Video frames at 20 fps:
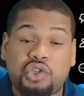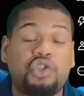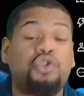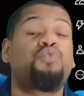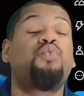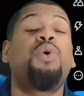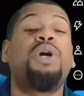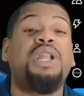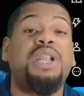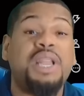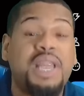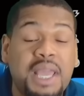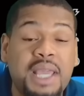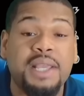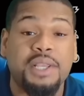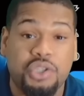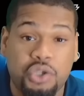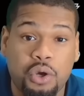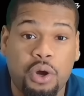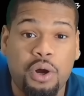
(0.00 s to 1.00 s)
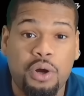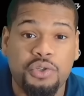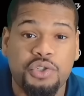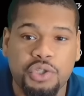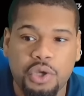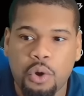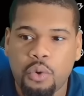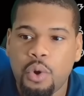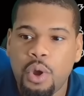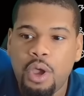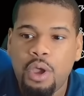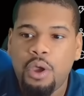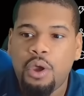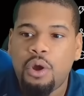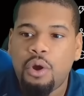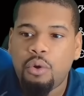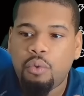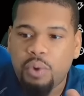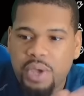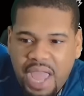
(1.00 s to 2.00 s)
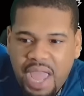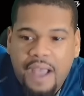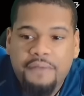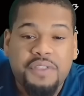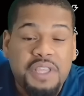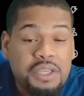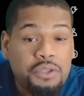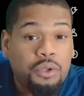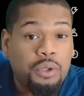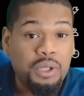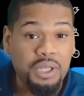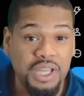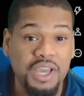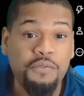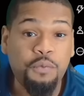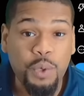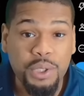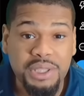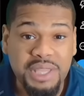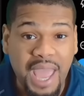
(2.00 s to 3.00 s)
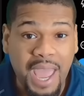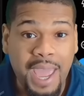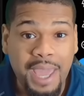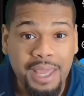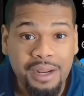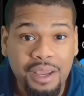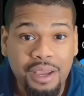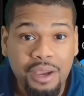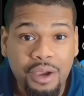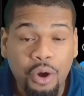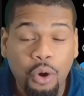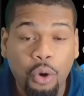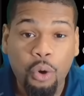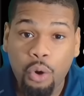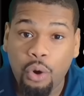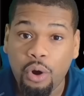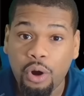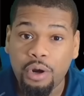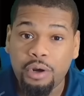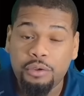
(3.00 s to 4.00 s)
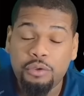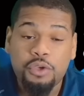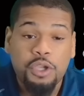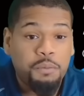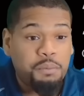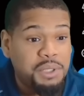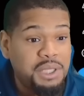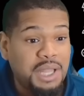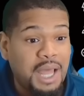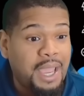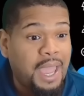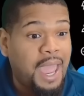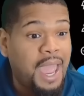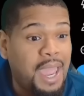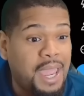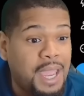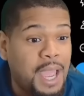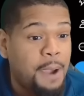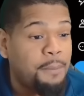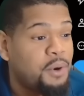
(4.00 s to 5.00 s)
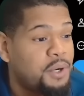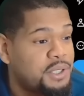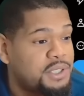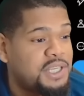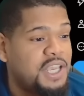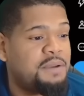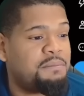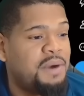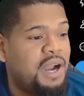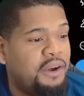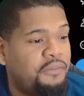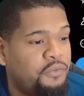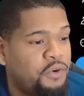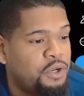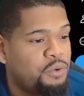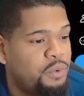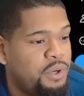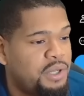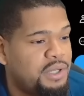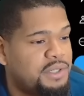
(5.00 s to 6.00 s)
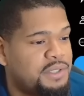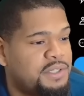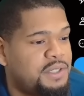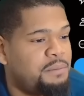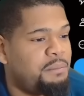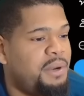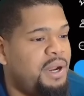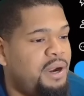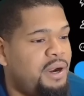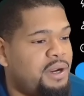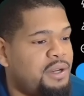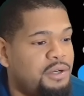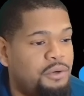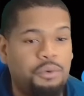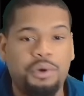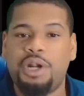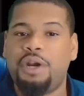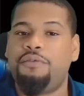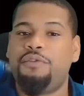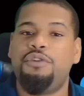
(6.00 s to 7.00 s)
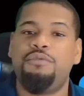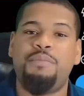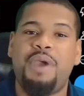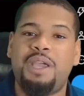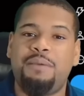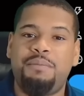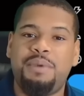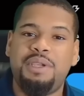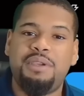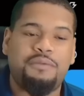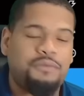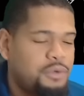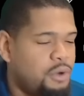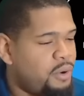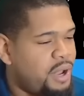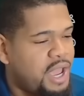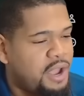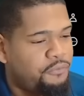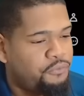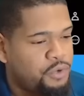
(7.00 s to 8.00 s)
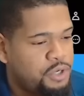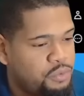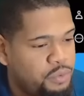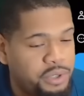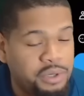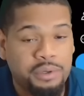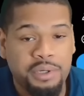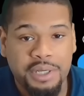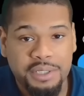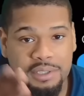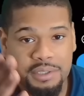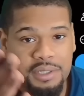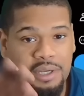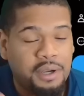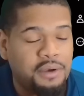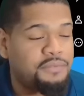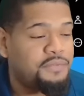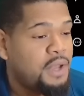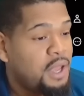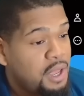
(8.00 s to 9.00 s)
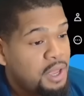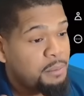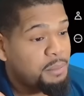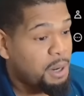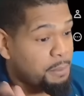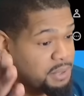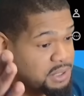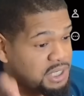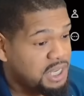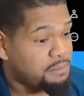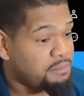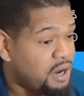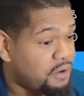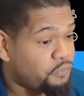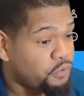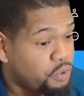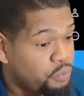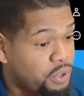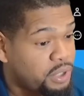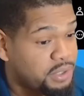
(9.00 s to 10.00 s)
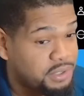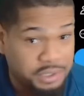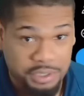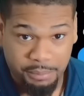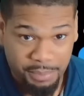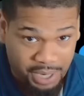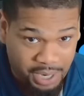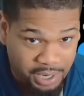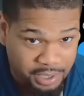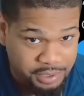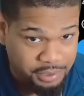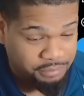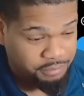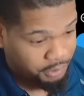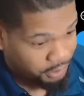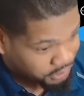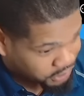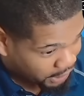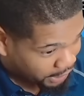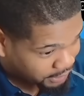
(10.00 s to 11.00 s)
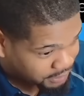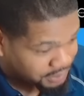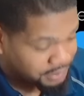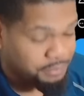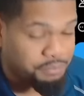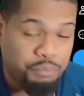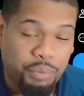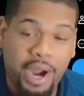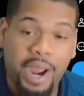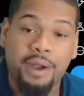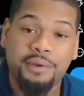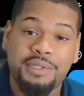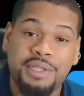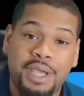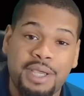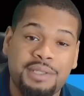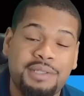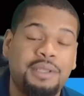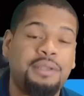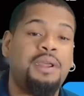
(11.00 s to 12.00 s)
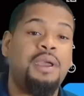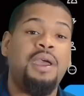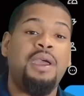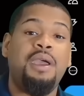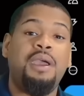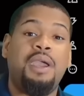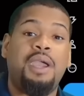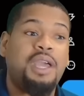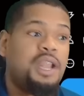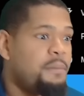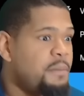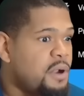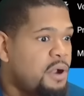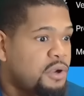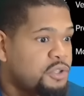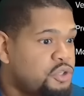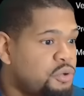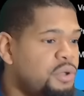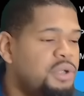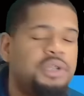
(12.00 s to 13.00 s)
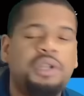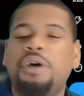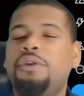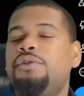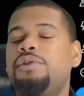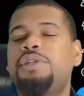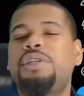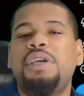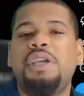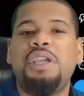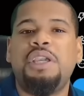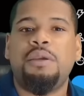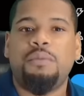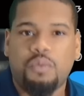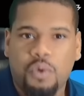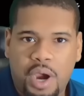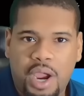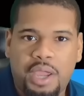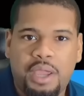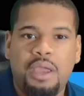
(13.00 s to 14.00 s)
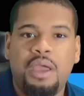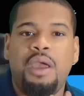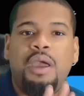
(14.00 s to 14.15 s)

what it is, y'all. So we have to either live with that, or you could be like, hey, I'm going to take my free will as an American, or whatever you may be. If you don't have free will, that's tough. But I'm going to take my free will as an American, a Texan, proud Texan, and I'm going to go to another team, right?